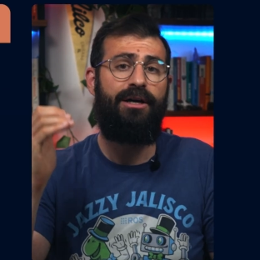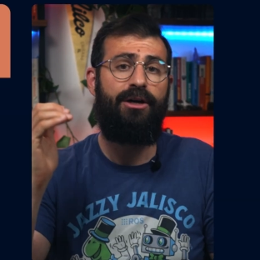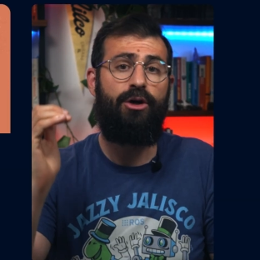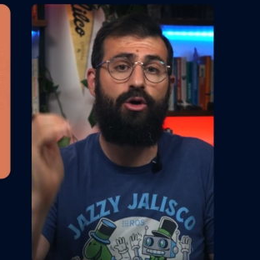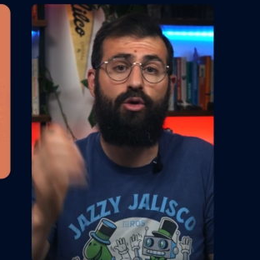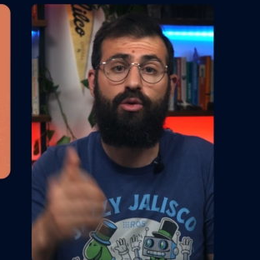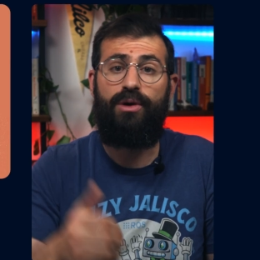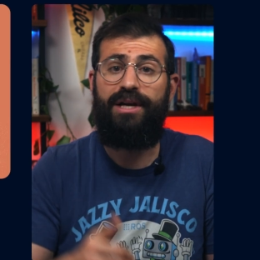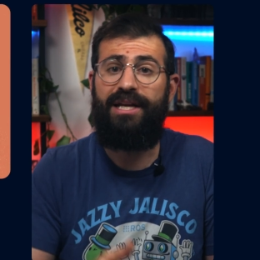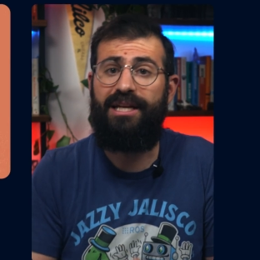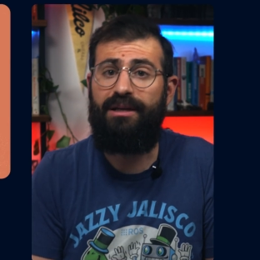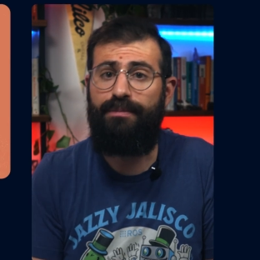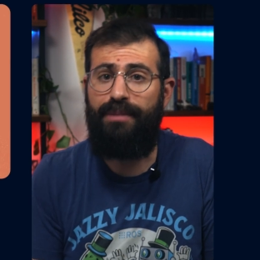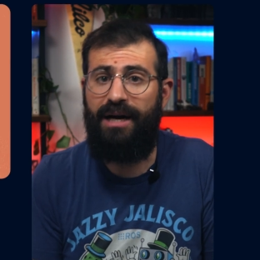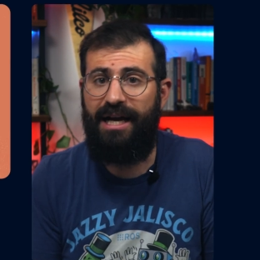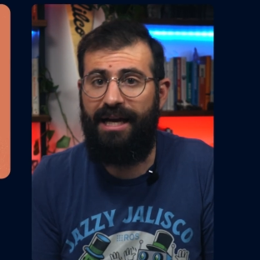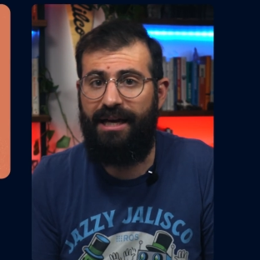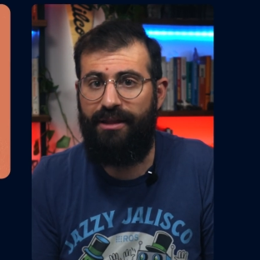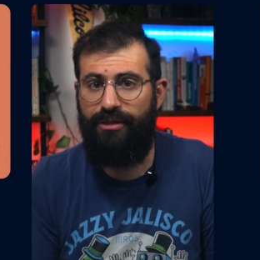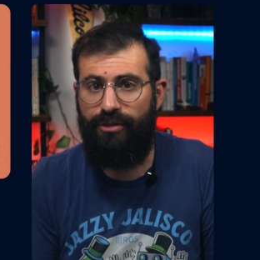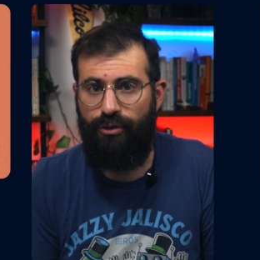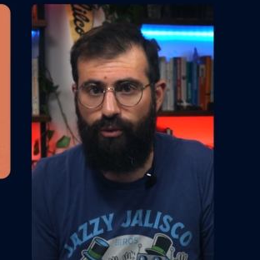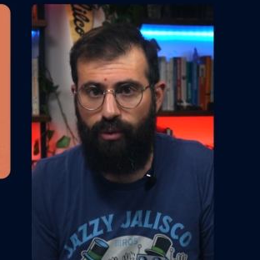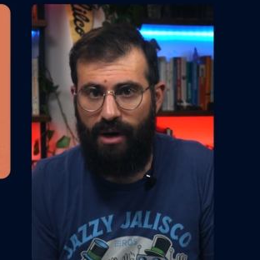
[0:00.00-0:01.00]
Created by
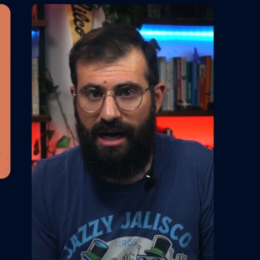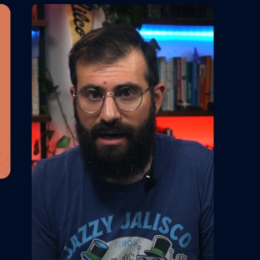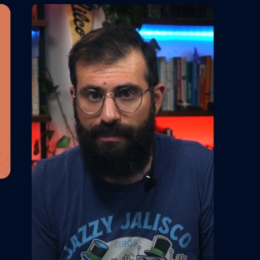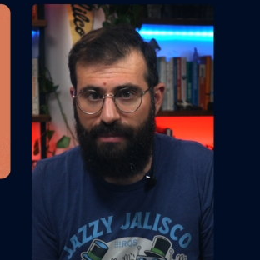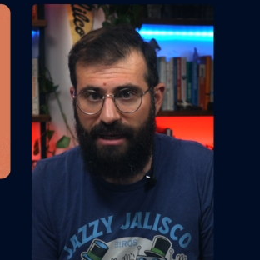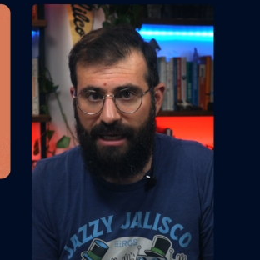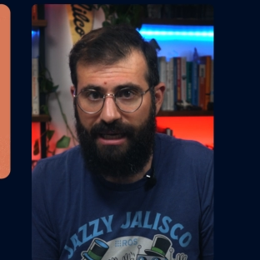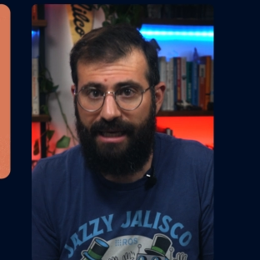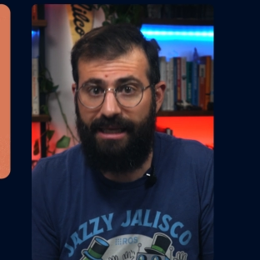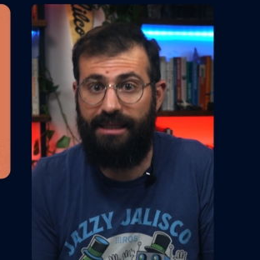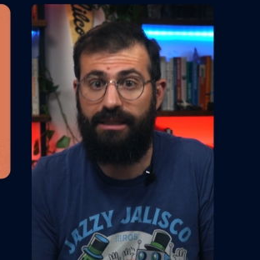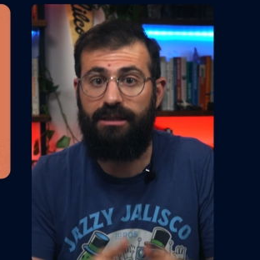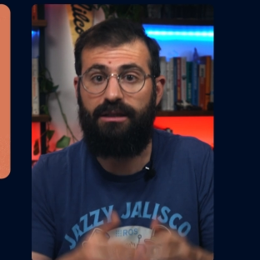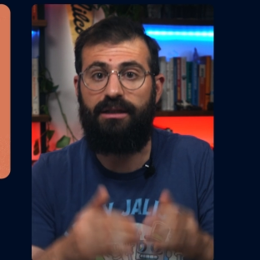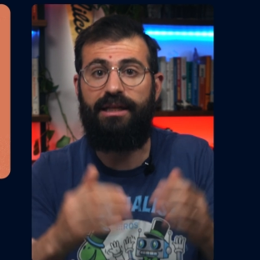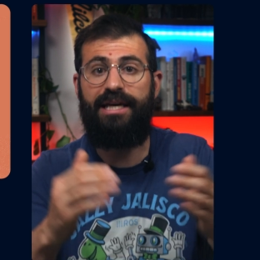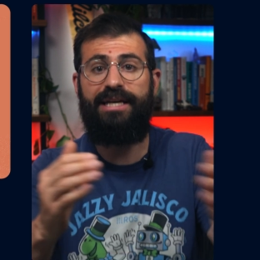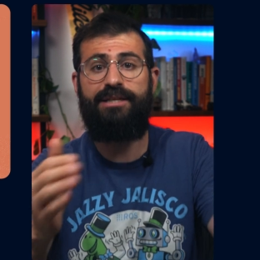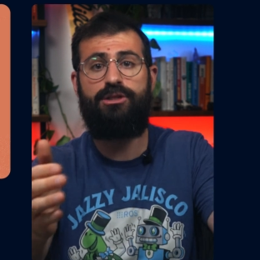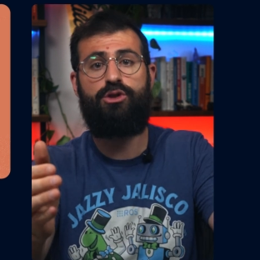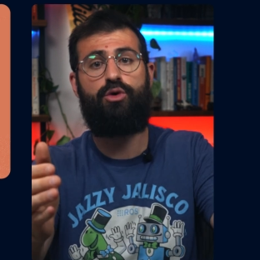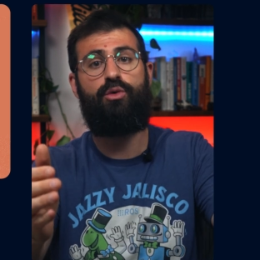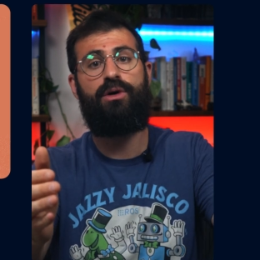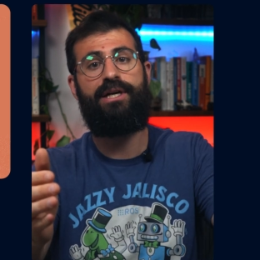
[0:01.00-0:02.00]
Anthropic in
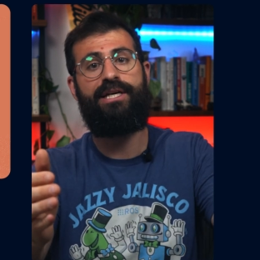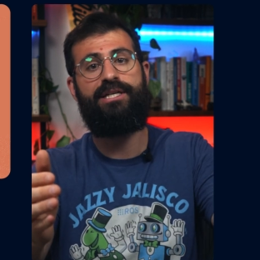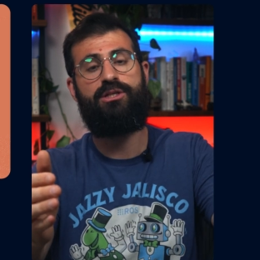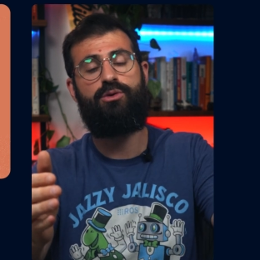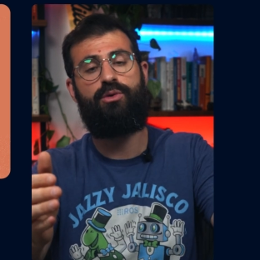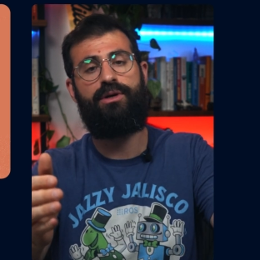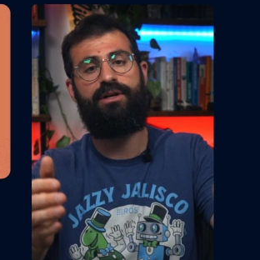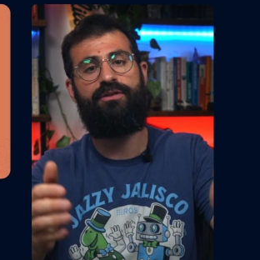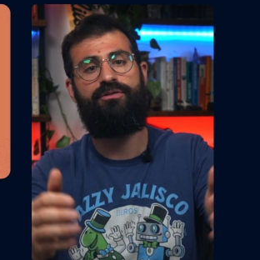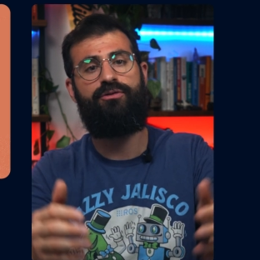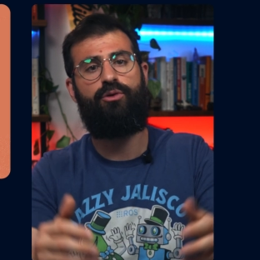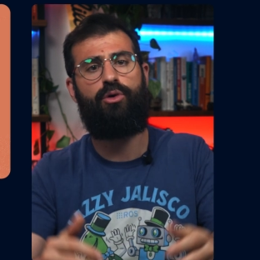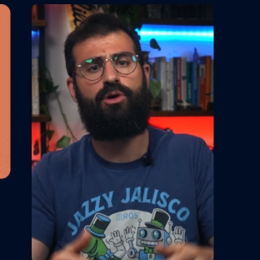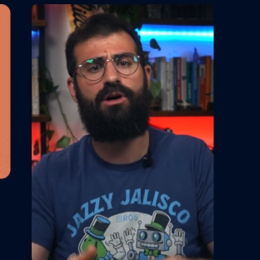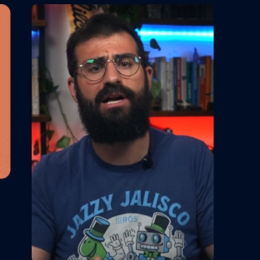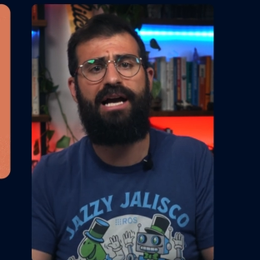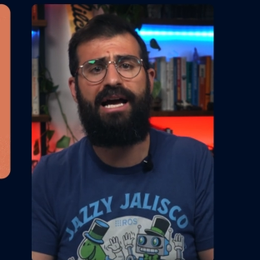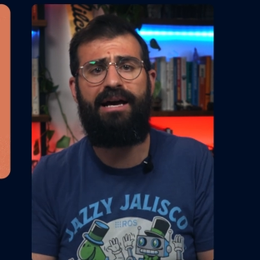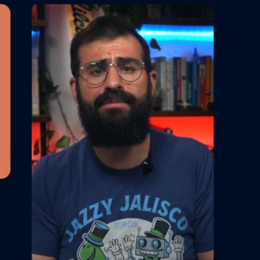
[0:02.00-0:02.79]
late 2024,